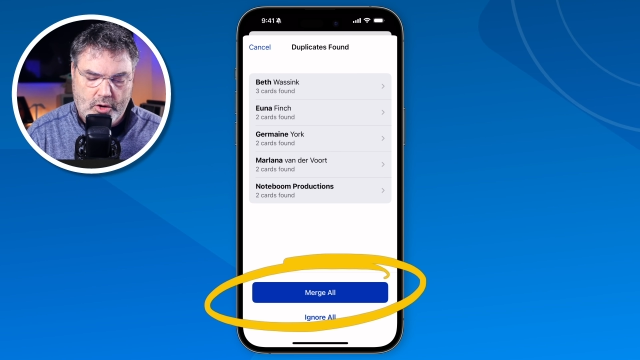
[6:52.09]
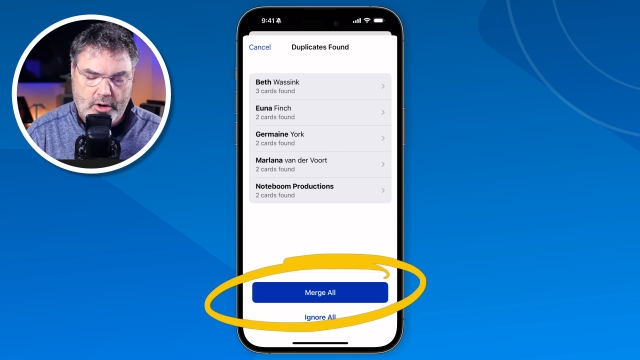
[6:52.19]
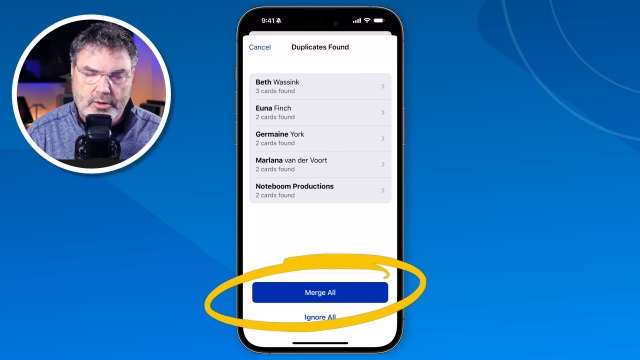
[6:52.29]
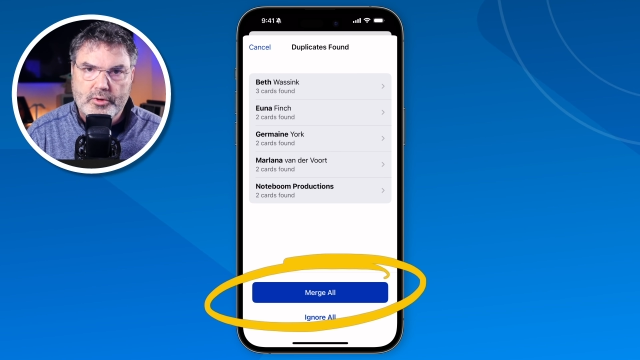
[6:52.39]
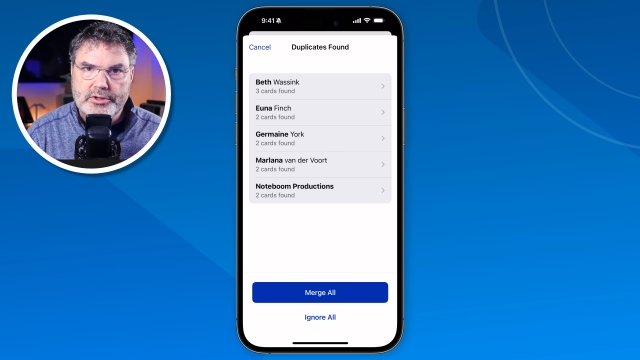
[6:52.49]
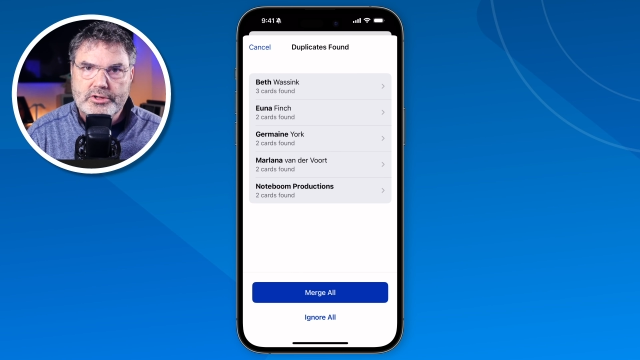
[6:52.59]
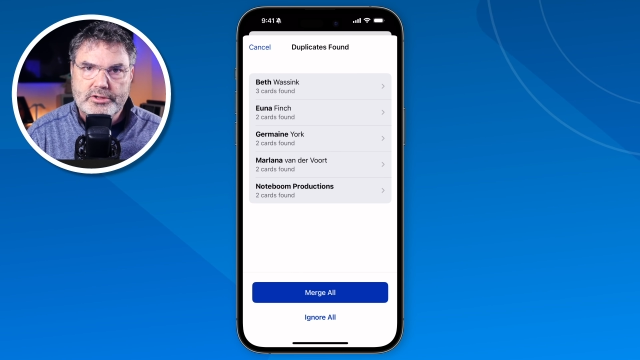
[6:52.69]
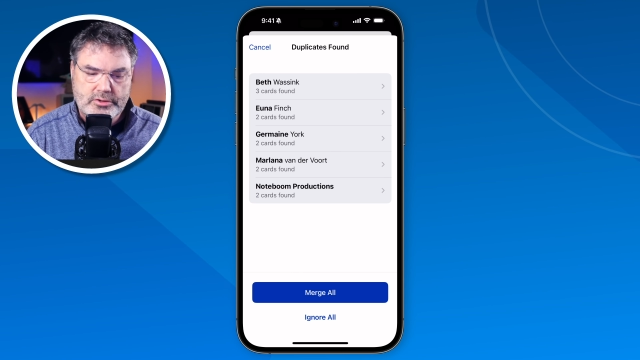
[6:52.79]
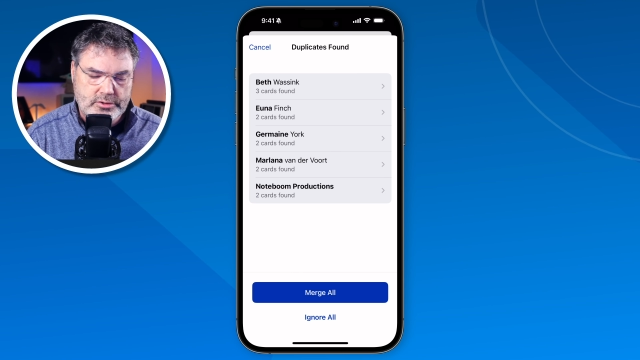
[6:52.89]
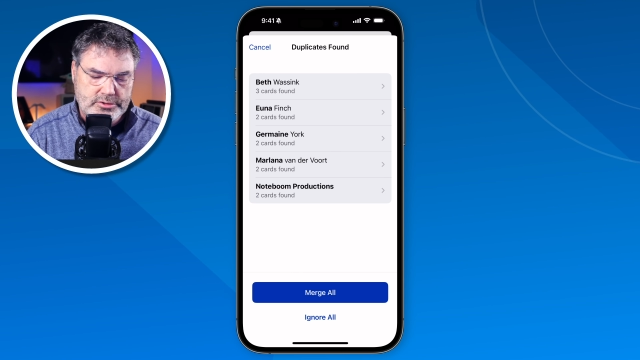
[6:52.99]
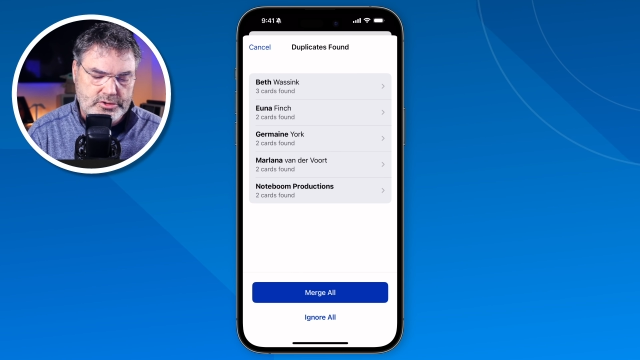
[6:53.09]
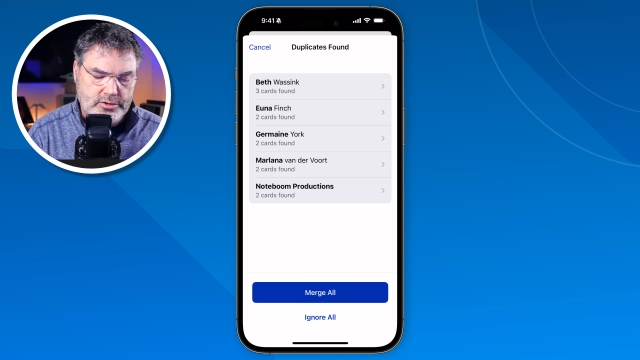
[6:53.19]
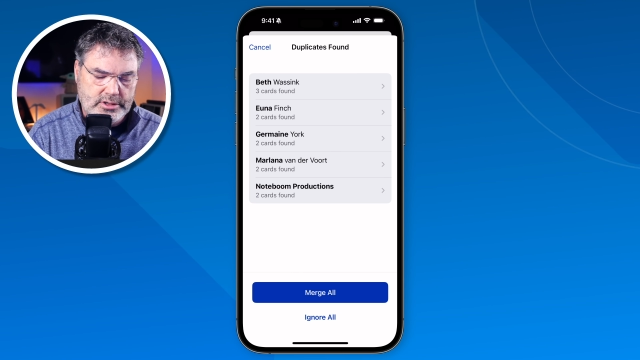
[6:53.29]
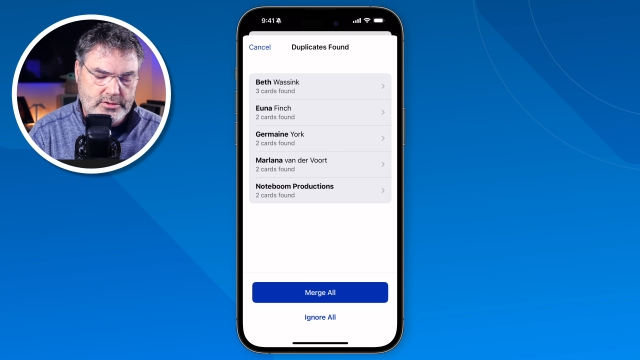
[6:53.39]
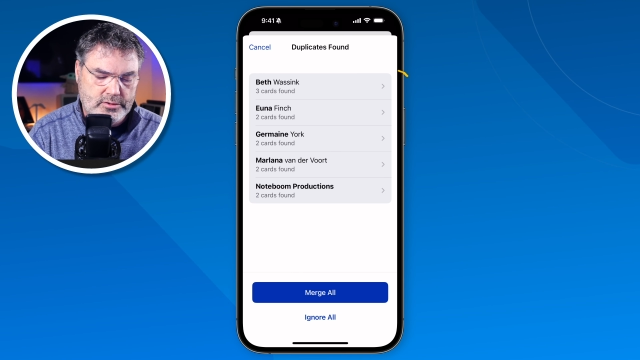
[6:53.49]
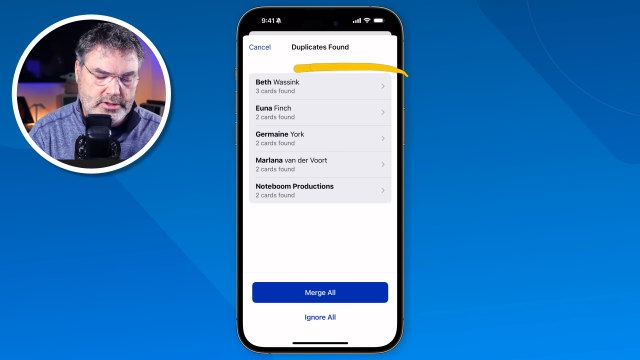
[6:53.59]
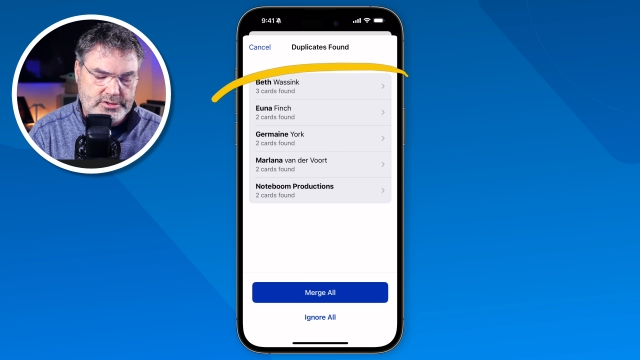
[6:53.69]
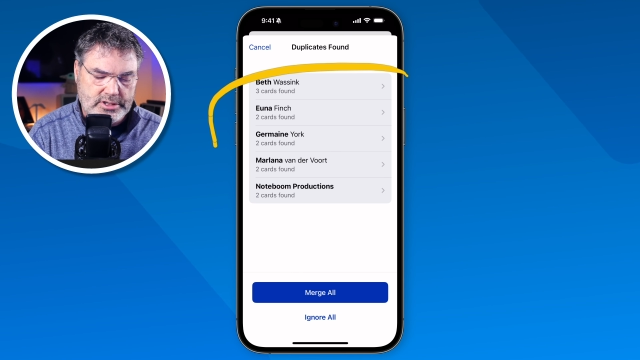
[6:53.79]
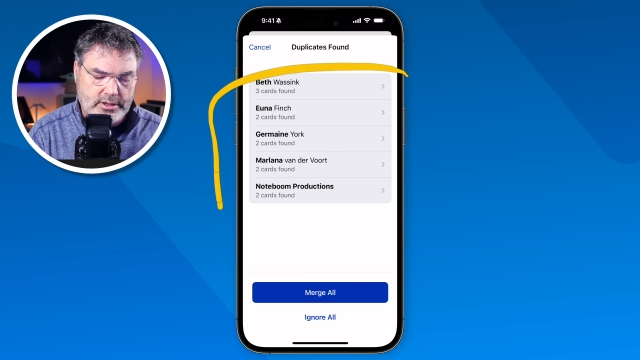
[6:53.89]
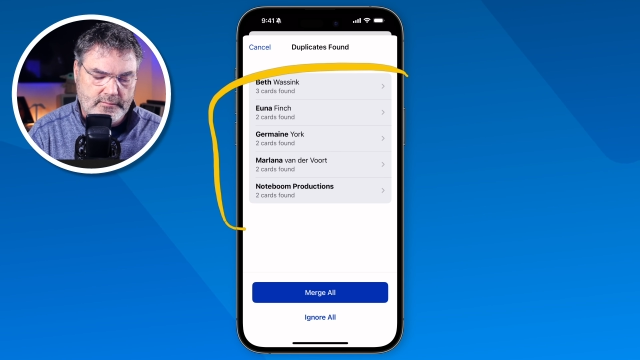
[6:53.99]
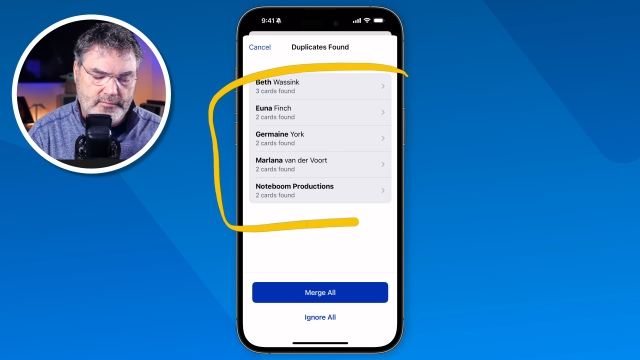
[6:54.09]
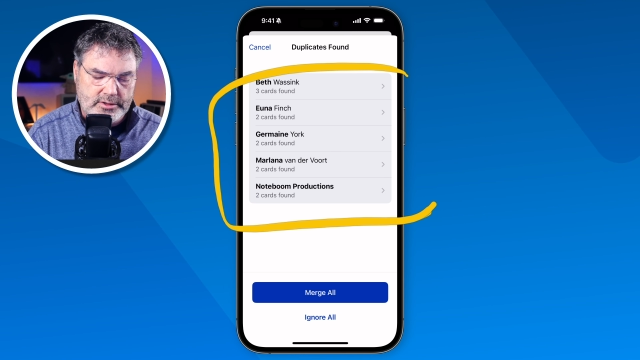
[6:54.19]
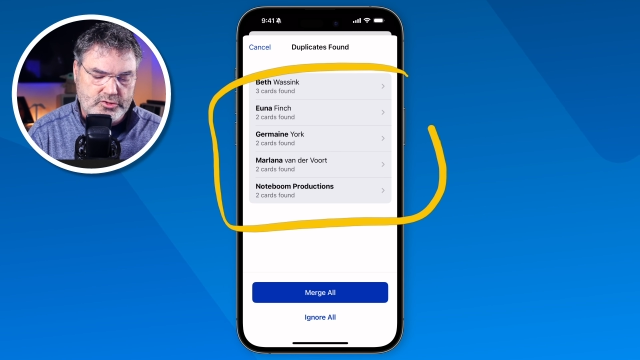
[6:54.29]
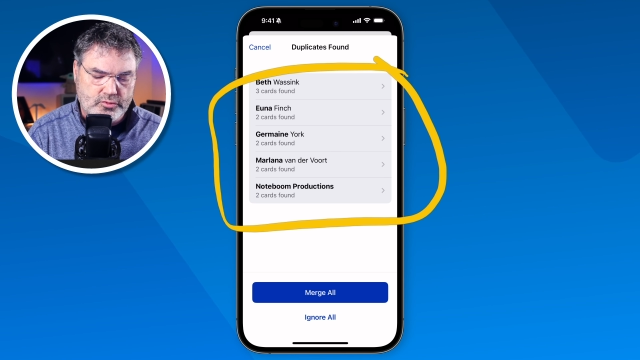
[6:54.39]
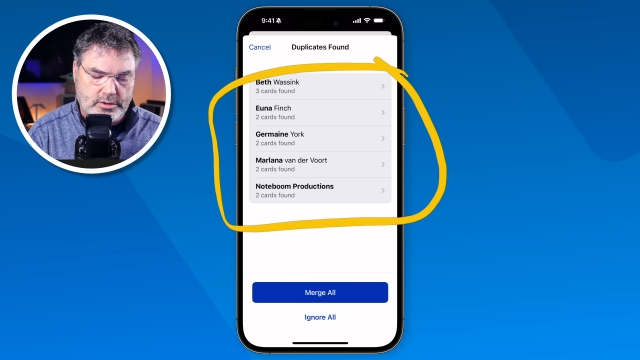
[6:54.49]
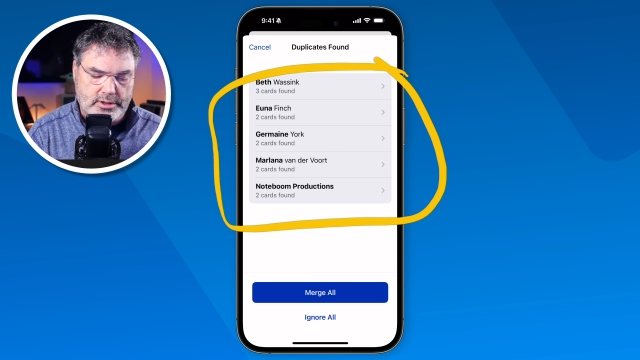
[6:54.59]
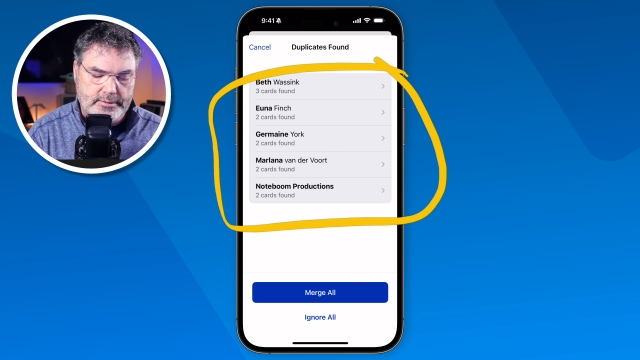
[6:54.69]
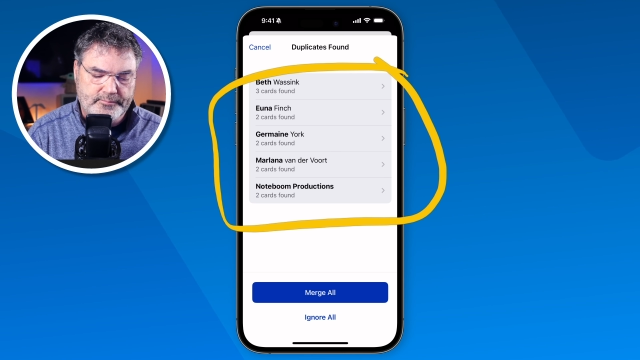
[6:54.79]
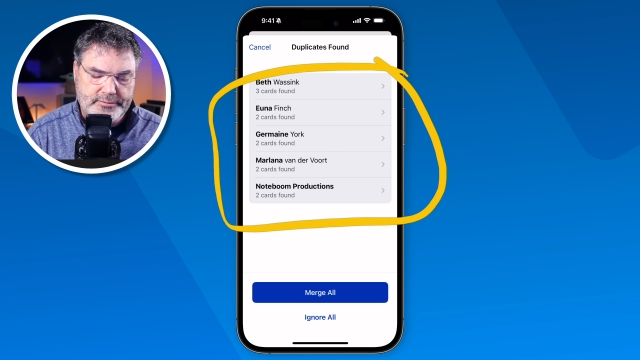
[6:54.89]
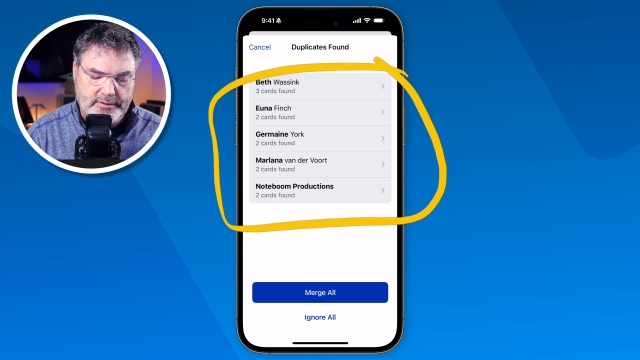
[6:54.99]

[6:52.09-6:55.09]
or what you can do is you can do this individually,